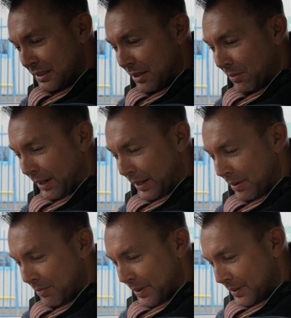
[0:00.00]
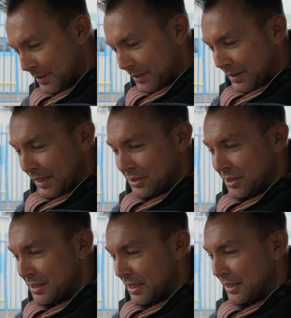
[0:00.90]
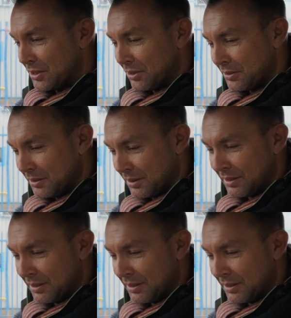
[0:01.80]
get one of them that actually stays on